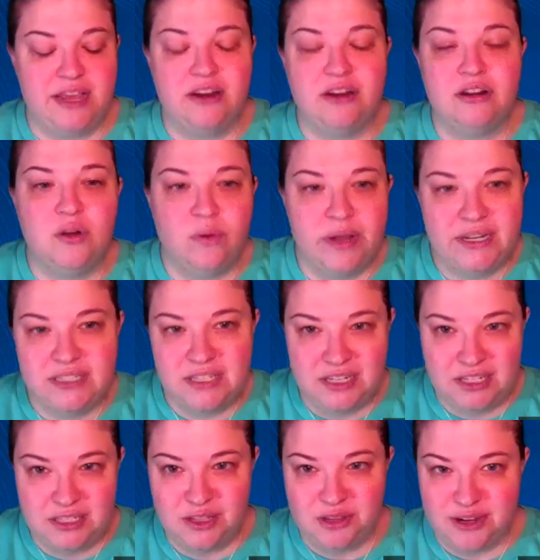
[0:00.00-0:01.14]
they are going to
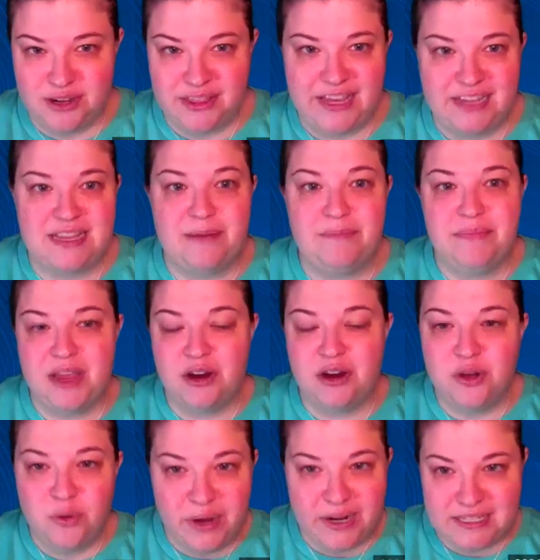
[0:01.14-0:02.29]
need to look things up, they are
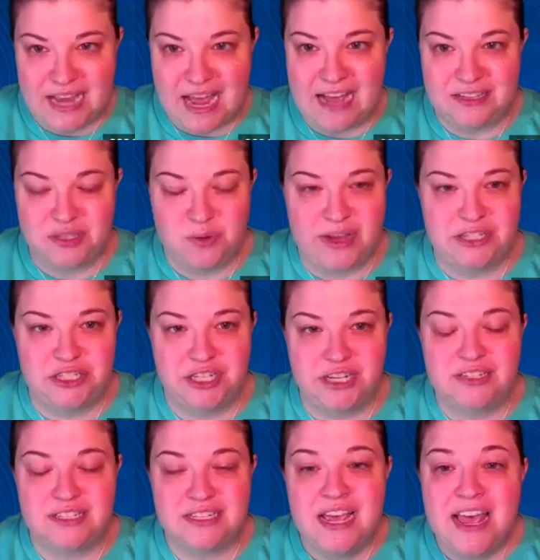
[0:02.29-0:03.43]
going to ask
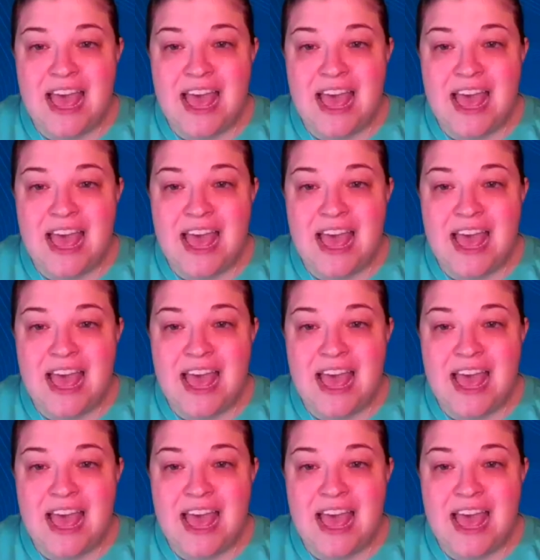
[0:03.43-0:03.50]
questions.